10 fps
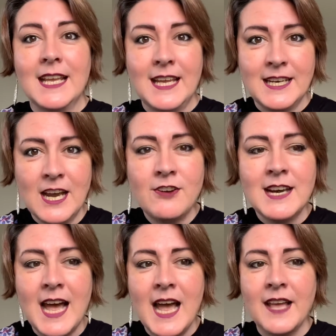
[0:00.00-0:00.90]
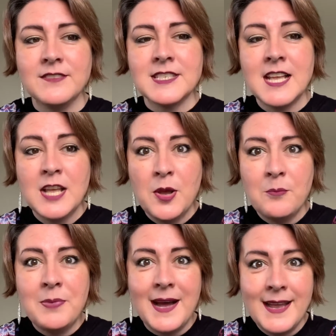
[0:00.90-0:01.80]
in our lives
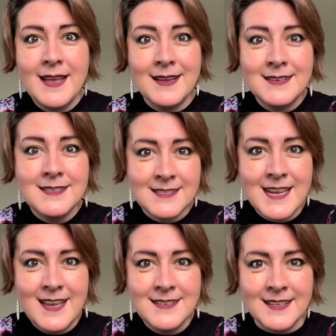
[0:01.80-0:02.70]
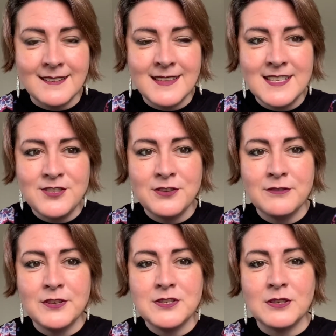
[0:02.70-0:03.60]
by understanding these
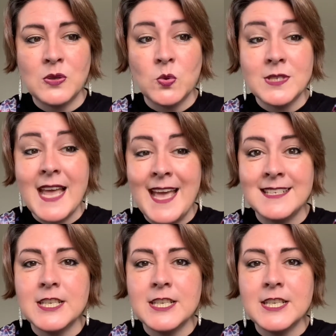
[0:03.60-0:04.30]
universal laws and